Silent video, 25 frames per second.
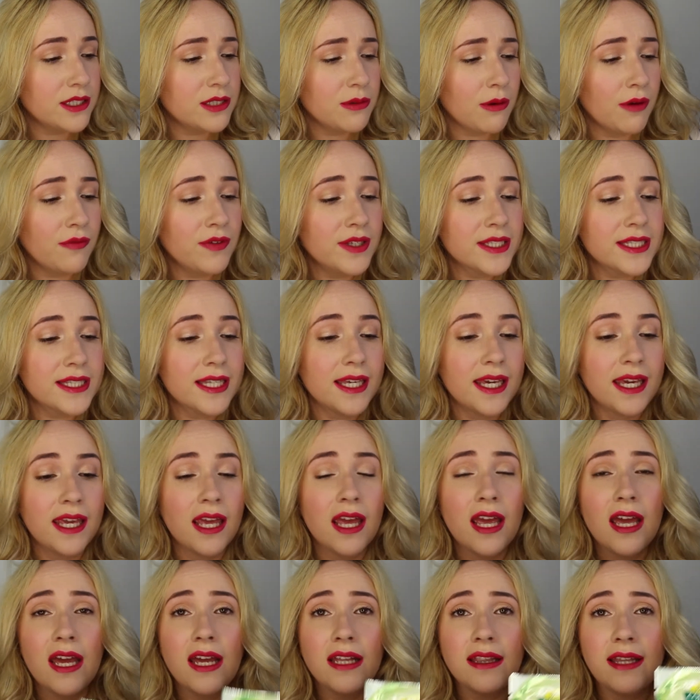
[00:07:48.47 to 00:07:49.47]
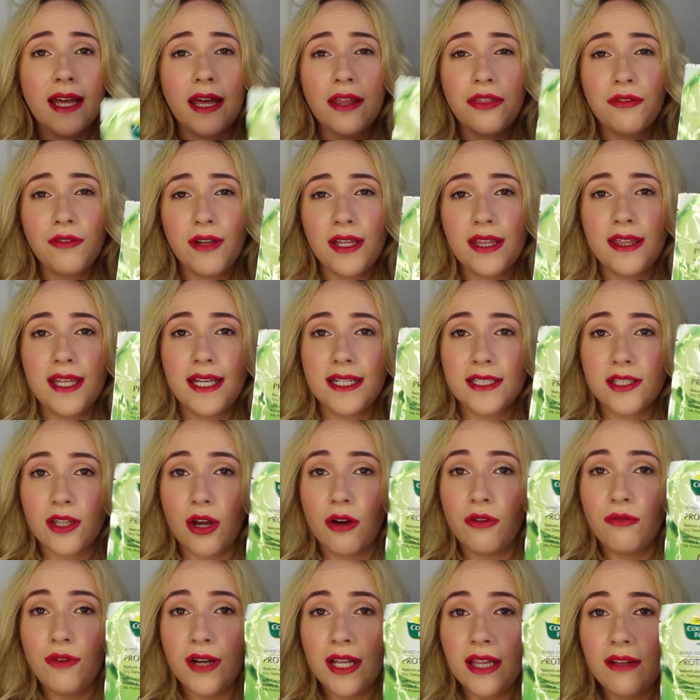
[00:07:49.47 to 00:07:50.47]
So obviously they're 3 things
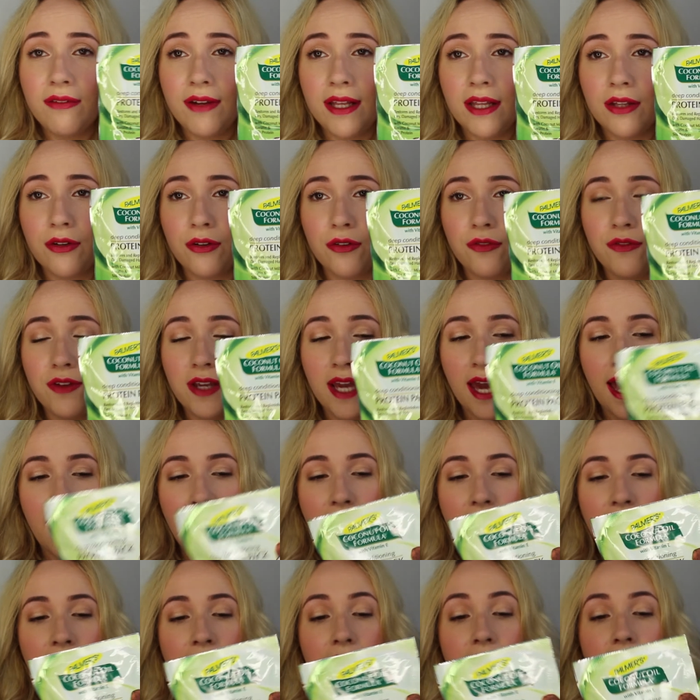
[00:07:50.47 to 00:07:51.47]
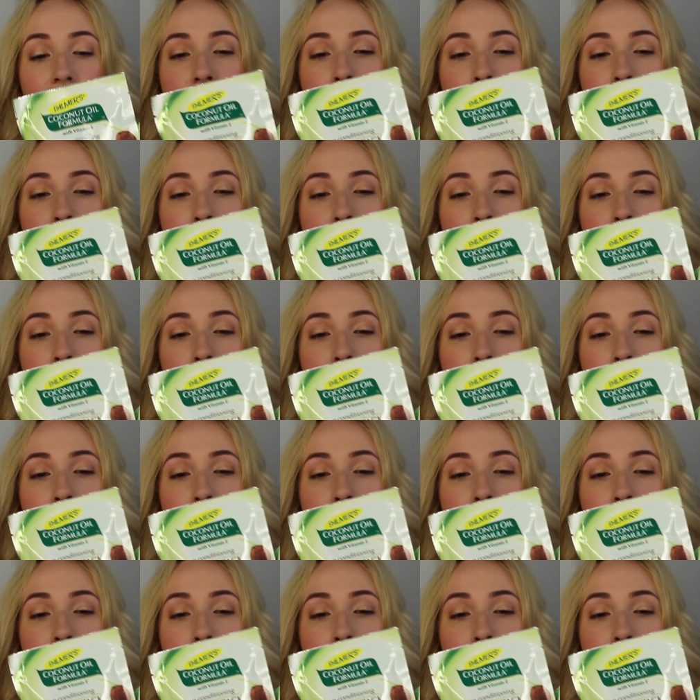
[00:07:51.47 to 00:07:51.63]
that are really, really good for your hair.